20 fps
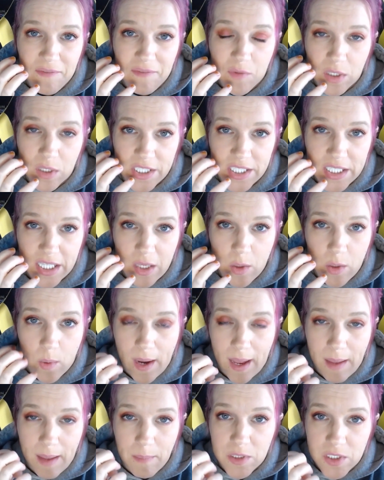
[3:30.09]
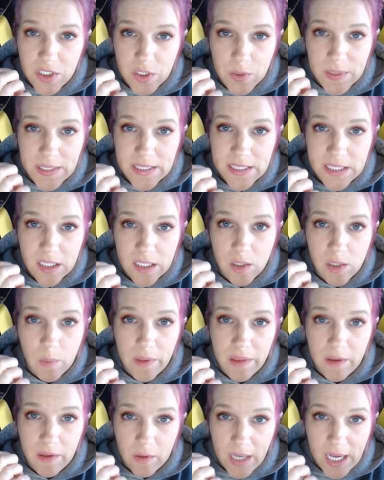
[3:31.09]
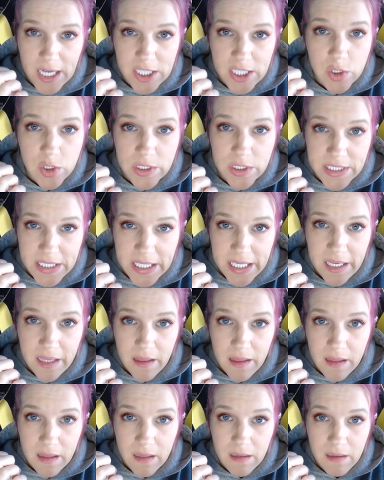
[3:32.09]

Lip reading: force that you were able to exert with your natural teeth.